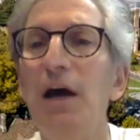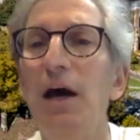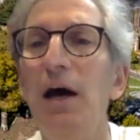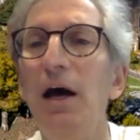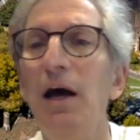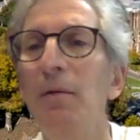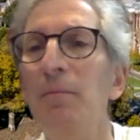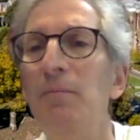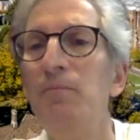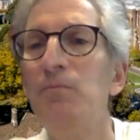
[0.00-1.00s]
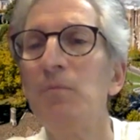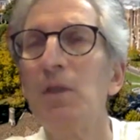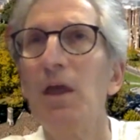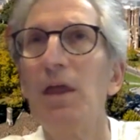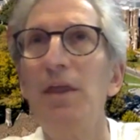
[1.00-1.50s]

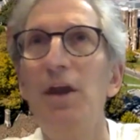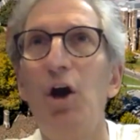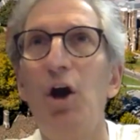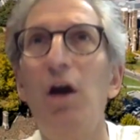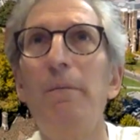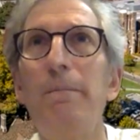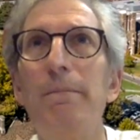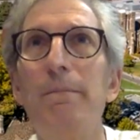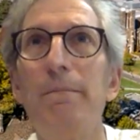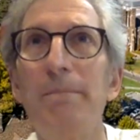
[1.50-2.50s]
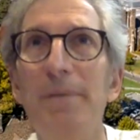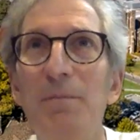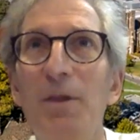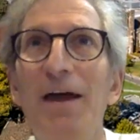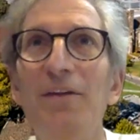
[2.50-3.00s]
There are
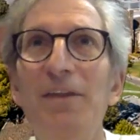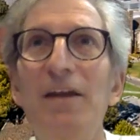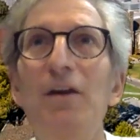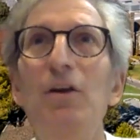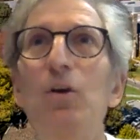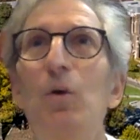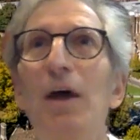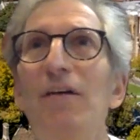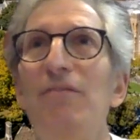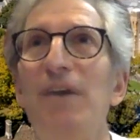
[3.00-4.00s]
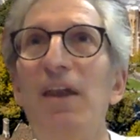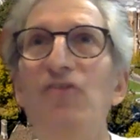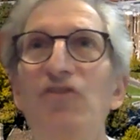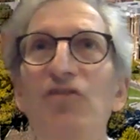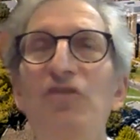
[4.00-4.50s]
people out there who have
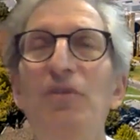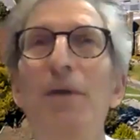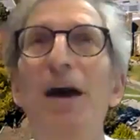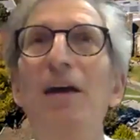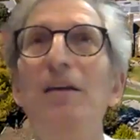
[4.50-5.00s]
fetishes about